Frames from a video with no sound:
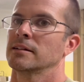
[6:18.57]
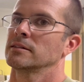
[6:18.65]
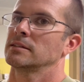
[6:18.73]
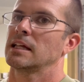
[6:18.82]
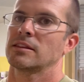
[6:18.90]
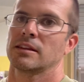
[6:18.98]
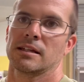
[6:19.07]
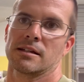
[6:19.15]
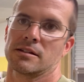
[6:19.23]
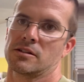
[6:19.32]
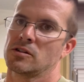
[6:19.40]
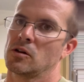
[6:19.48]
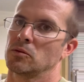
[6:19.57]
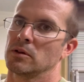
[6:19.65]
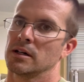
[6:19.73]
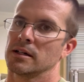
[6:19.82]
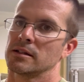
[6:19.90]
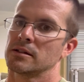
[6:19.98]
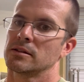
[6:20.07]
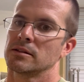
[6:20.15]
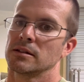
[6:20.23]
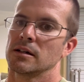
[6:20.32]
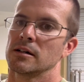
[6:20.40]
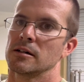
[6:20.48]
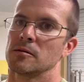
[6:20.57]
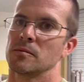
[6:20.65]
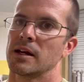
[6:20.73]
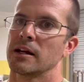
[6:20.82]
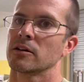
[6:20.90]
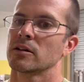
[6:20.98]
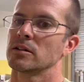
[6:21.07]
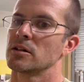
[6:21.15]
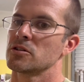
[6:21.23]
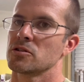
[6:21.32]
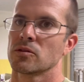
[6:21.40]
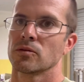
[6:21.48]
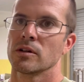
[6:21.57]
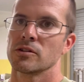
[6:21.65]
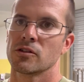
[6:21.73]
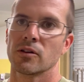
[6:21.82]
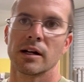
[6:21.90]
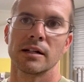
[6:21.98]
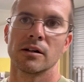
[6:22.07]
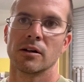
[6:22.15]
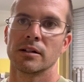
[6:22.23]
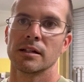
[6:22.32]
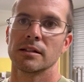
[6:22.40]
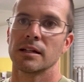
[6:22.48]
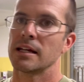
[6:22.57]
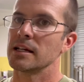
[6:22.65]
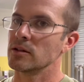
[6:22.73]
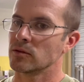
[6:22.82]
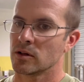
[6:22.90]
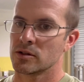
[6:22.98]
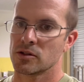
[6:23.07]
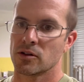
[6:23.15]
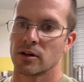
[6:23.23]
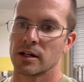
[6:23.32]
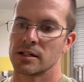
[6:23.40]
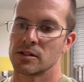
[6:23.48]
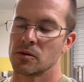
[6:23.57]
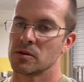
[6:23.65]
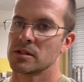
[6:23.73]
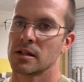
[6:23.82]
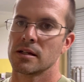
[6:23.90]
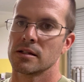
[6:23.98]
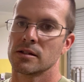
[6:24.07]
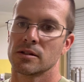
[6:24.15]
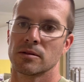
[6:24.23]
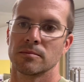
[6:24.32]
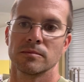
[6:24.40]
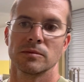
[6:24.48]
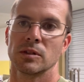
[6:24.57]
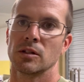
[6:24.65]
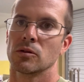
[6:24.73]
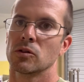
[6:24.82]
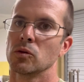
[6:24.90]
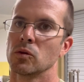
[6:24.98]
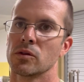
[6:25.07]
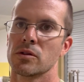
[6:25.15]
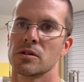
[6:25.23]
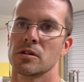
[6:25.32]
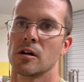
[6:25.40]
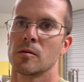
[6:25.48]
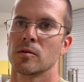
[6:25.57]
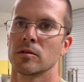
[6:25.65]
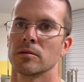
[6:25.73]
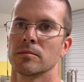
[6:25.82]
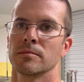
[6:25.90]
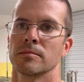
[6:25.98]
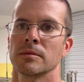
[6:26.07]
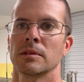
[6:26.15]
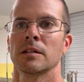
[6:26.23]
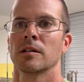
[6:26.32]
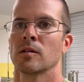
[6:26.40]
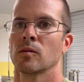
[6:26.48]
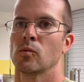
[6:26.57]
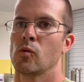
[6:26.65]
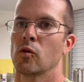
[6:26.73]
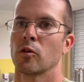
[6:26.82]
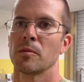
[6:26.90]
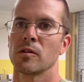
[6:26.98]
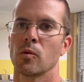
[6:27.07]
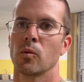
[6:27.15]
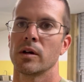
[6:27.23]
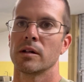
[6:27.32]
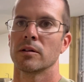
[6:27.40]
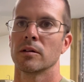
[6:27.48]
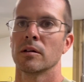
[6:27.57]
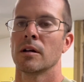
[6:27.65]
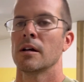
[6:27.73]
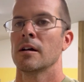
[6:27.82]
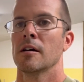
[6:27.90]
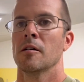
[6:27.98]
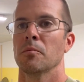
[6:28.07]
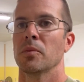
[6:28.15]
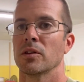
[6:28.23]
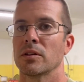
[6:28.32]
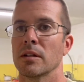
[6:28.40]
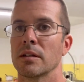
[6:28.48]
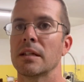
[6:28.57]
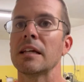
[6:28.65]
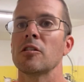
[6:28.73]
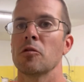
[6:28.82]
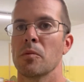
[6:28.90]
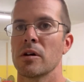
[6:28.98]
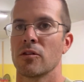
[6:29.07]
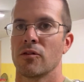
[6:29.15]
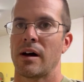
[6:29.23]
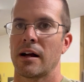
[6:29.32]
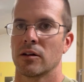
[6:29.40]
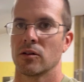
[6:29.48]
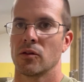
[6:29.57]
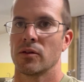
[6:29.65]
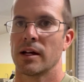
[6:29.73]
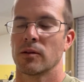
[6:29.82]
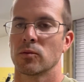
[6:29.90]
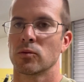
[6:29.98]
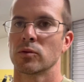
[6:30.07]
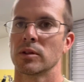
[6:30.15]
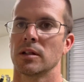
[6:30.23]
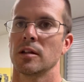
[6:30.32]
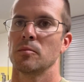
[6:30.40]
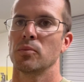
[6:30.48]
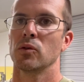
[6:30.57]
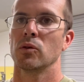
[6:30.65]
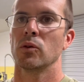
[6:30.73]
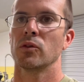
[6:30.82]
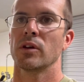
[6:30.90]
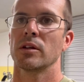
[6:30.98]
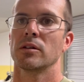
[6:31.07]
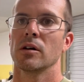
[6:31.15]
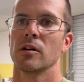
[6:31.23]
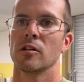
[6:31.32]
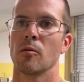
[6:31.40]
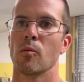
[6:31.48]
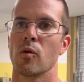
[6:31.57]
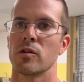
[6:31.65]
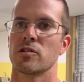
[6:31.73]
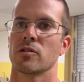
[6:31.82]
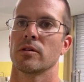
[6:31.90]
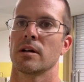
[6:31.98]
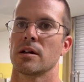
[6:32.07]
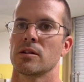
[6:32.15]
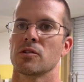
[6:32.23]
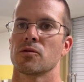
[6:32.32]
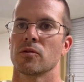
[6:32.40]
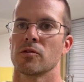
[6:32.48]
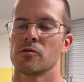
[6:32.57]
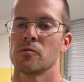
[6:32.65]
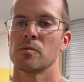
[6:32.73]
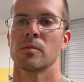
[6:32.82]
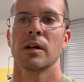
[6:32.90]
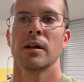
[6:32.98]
That thing is so nice. Air conditioner runs great on it. Heat runs great, so it stays, cool in the summer, warm in the winter. But the dehumidifier on that really pulls a ton of moisture out of this room.